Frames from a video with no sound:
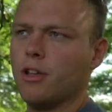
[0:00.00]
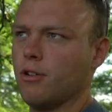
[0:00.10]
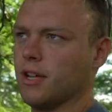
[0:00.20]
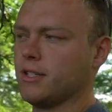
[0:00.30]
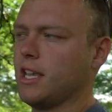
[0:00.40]
your
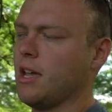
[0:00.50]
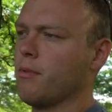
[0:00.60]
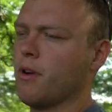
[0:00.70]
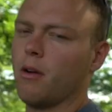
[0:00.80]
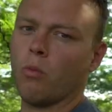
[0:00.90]
next
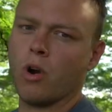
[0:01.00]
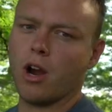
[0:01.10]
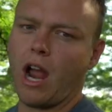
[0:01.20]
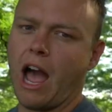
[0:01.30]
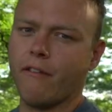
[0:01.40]
camera,
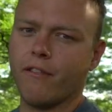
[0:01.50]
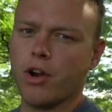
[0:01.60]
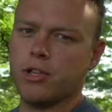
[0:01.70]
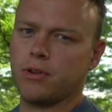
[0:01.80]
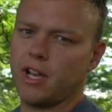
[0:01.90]
where how
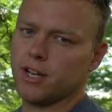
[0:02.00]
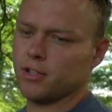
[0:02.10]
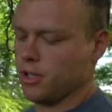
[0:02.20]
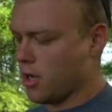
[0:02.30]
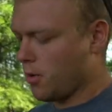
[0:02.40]
far you can
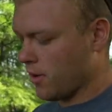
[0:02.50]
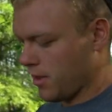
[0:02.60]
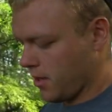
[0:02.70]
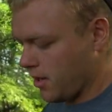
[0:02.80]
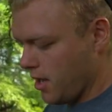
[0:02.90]
actually go
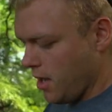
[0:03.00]
with it,